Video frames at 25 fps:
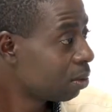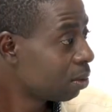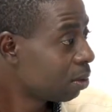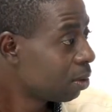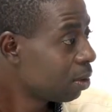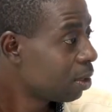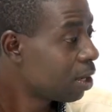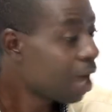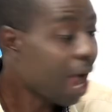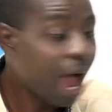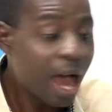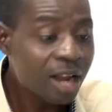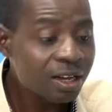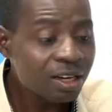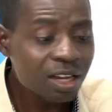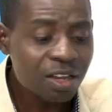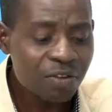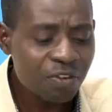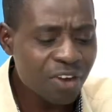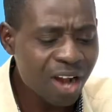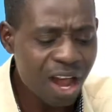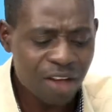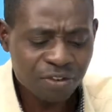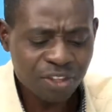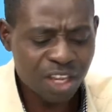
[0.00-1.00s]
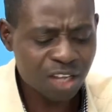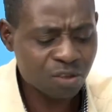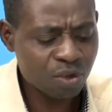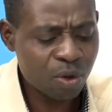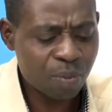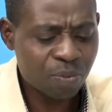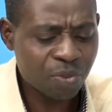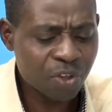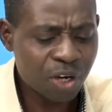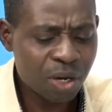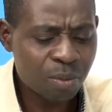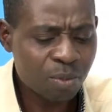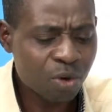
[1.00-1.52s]
And even after some
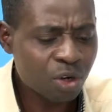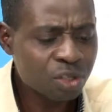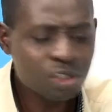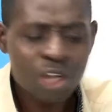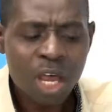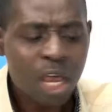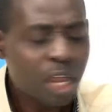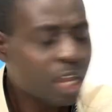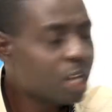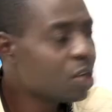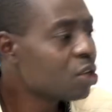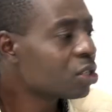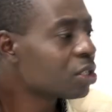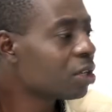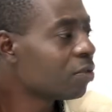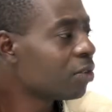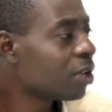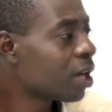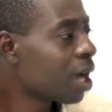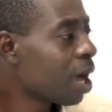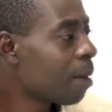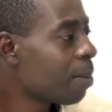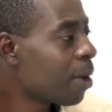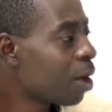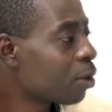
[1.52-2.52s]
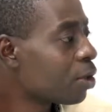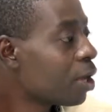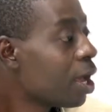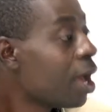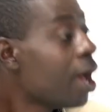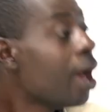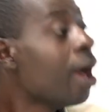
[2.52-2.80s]
3 months, it doesn't even come out.